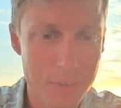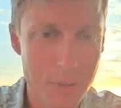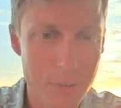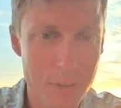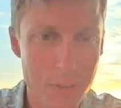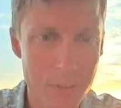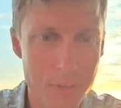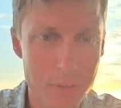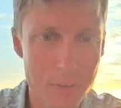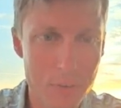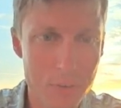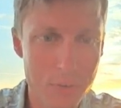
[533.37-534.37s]
the new
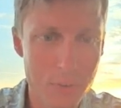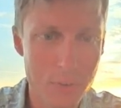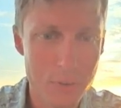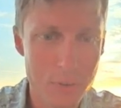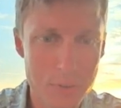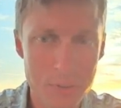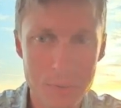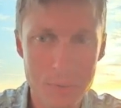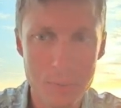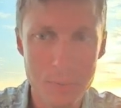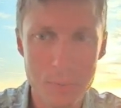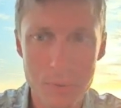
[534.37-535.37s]
version
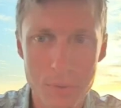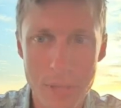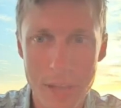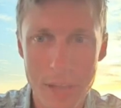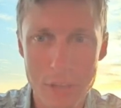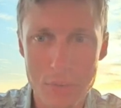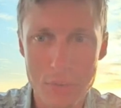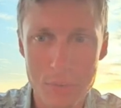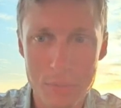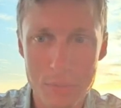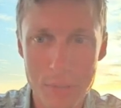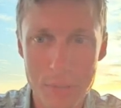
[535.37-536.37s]
will actually
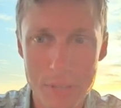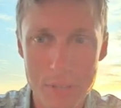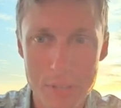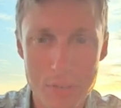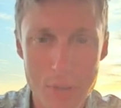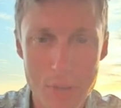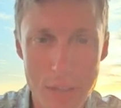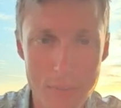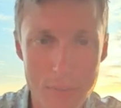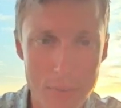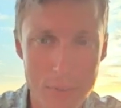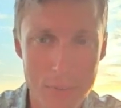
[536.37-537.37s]
manage
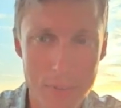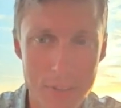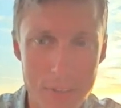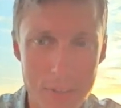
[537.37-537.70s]
everything,